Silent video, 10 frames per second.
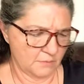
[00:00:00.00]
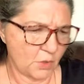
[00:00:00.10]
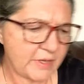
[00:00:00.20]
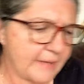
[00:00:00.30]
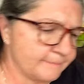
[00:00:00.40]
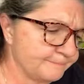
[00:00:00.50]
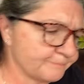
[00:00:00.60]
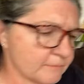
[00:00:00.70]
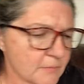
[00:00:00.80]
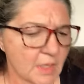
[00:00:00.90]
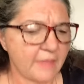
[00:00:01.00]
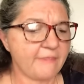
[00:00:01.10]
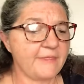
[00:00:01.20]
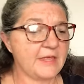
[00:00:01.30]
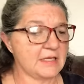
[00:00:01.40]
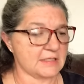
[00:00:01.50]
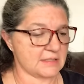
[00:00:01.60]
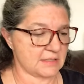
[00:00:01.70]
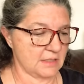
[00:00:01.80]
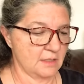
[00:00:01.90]
Okay,
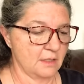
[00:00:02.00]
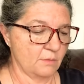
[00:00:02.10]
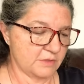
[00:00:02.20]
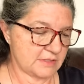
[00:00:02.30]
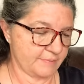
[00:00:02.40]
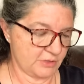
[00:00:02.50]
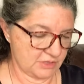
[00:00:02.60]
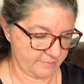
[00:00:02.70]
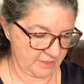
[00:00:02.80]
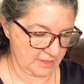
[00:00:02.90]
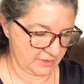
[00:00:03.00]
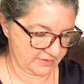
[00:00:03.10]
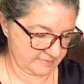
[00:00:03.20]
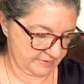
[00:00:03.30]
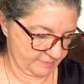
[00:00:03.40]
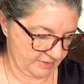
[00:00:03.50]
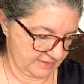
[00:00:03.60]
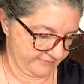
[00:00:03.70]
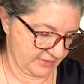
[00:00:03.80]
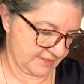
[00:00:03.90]
this was supposed to be a Christmas
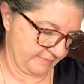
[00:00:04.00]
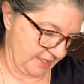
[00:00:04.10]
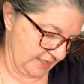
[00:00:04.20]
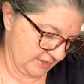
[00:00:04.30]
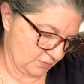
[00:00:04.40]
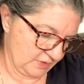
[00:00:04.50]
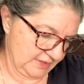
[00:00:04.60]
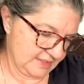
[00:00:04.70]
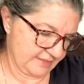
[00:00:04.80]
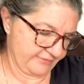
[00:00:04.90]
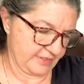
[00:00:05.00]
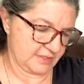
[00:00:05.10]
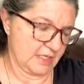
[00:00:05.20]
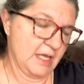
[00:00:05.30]
present for somebody, and it's really different.